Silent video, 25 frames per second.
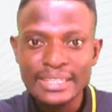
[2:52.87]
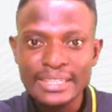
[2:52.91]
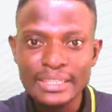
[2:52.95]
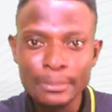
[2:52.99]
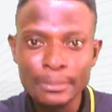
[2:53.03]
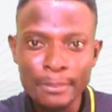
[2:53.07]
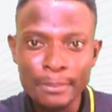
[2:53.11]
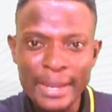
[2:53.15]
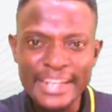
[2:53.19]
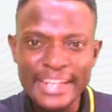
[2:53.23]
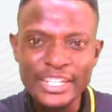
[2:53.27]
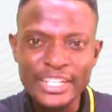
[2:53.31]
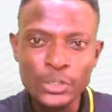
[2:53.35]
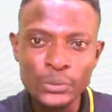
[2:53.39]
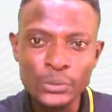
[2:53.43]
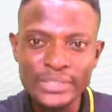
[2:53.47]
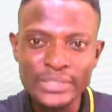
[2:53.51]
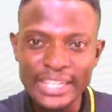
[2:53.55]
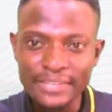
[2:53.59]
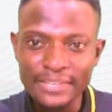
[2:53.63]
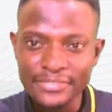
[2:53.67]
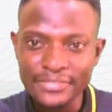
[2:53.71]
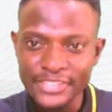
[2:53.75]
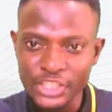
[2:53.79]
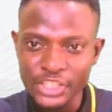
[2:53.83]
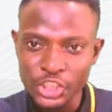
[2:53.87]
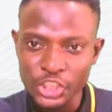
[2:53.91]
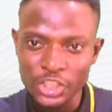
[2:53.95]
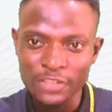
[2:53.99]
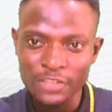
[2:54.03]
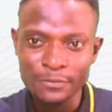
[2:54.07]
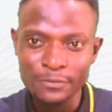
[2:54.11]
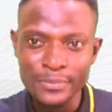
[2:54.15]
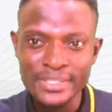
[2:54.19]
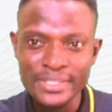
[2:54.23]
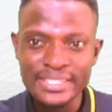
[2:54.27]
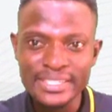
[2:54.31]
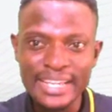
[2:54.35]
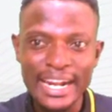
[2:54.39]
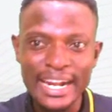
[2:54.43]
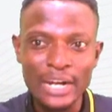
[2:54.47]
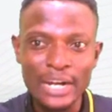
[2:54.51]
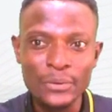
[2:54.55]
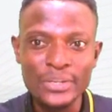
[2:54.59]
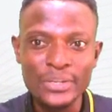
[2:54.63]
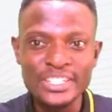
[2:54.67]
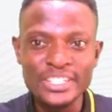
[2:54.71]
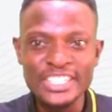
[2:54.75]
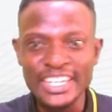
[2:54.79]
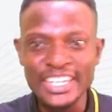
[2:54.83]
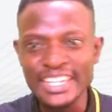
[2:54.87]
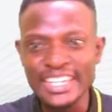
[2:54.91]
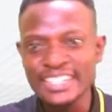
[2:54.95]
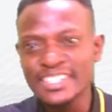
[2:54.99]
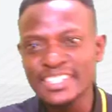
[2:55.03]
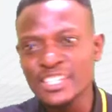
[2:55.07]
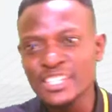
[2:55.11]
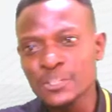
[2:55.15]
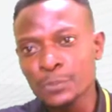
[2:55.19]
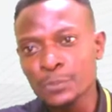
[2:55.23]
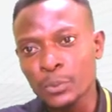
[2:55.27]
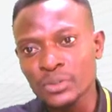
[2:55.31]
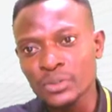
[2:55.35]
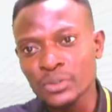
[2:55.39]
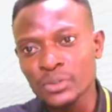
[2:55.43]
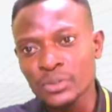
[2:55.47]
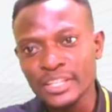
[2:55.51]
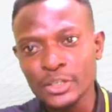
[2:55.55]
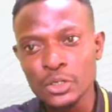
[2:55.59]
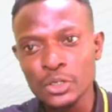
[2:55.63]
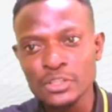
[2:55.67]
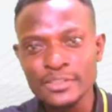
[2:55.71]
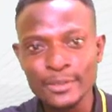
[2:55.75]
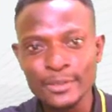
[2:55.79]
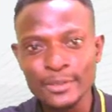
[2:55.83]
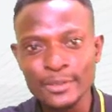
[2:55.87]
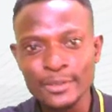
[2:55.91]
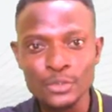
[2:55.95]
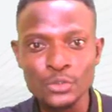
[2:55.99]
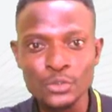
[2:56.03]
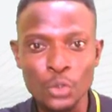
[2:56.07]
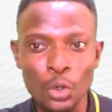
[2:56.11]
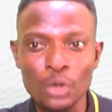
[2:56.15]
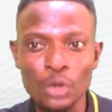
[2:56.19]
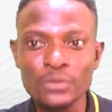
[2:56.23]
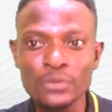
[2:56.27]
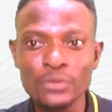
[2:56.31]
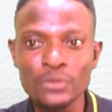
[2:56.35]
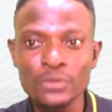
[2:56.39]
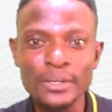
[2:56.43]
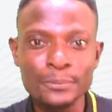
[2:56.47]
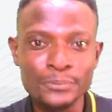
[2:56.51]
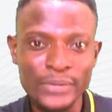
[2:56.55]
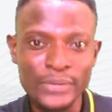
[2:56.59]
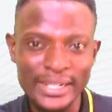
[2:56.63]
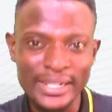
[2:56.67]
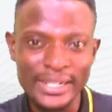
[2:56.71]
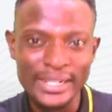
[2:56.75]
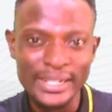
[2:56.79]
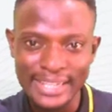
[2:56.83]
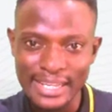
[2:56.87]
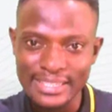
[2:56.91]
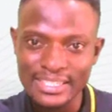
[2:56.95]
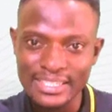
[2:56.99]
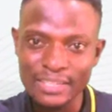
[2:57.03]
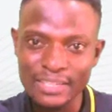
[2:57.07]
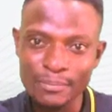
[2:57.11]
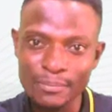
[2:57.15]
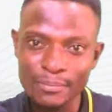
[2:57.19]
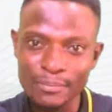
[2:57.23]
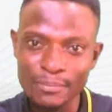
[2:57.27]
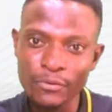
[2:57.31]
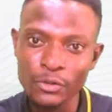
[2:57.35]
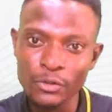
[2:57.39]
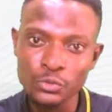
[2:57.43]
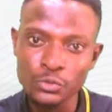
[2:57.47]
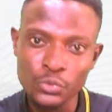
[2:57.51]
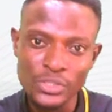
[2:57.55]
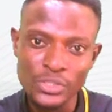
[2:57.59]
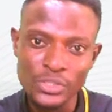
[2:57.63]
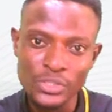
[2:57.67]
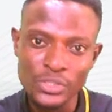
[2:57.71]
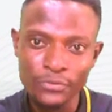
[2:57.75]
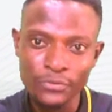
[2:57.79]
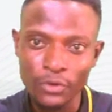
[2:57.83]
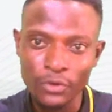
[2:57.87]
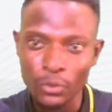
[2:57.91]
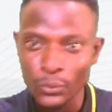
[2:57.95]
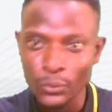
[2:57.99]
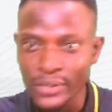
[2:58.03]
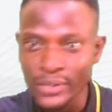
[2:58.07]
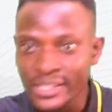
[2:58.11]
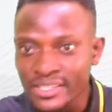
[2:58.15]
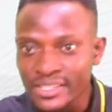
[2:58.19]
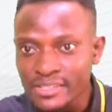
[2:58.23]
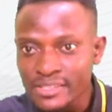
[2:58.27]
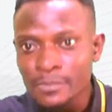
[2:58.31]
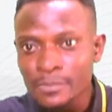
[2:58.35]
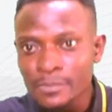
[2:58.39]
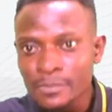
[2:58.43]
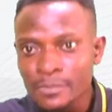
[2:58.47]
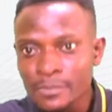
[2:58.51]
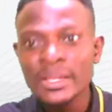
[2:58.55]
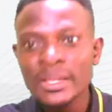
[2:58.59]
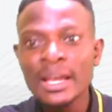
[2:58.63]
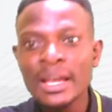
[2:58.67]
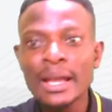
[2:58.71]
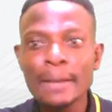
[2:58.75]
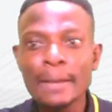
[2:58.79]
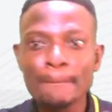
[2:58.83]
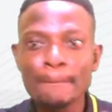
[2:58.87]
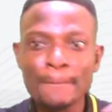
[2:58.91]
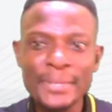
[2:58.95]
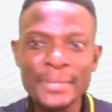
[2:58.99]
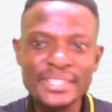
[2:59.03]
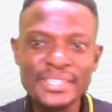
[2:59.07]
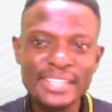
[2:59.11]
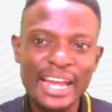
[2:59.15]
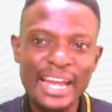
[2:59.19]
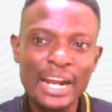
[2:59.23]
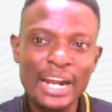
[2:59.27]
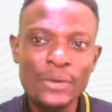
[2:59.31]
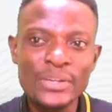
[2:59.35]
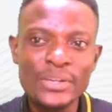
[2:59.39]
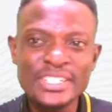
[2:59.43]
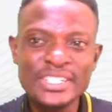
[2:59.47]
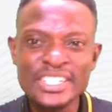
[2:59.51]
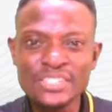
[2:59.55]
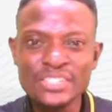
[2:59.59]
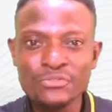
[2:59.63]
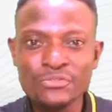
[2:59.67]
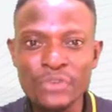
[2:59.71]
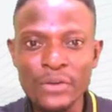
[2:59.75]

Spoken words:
The medical definition of miscarriage is the spontaneous loss of a pregnancy before 24 weeks. Miscarriage is